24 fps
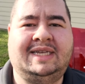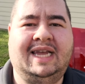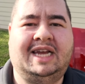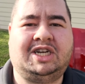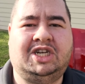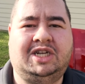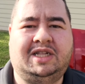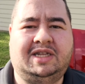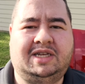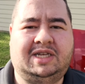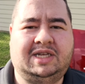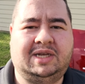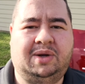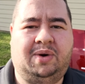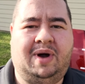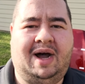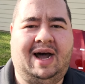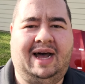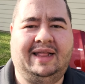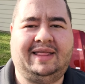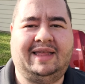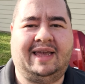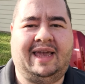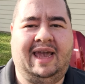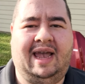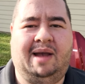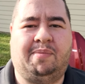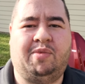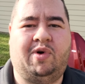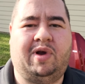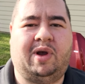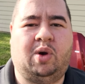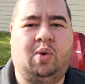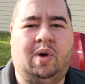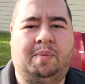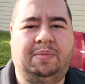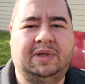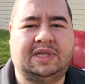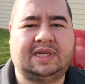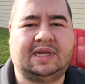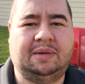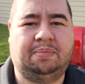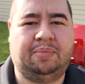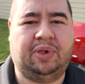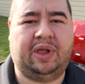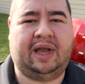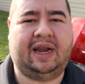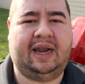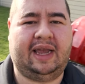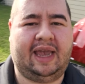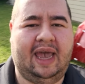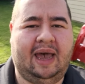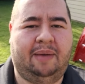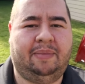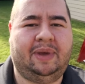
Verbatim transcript: actually so hot, the camera equipment's complaining at